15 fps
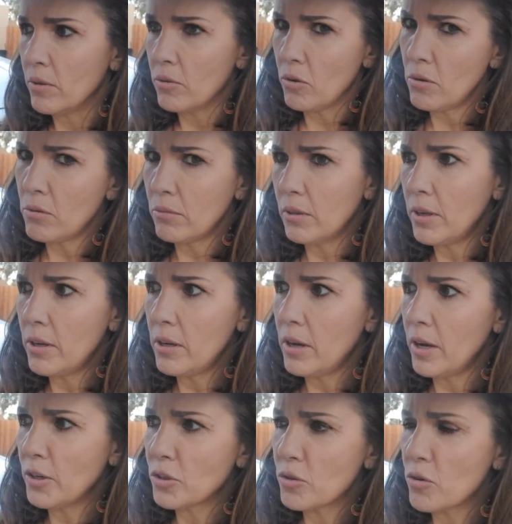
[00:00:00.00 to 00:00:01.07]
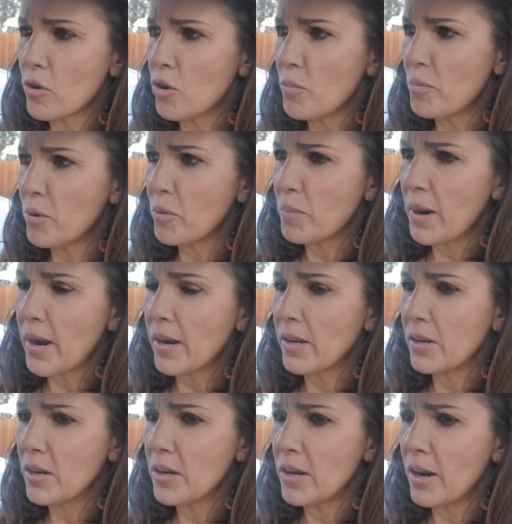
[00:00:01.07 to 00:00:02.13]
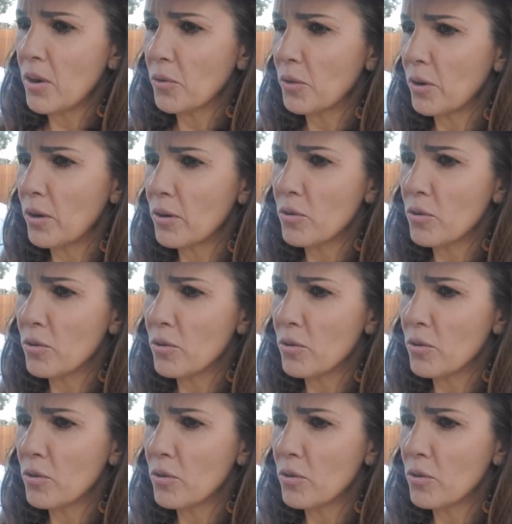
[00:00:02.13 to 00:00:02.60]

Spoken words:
young lady, I sure hope you're packing heat out there.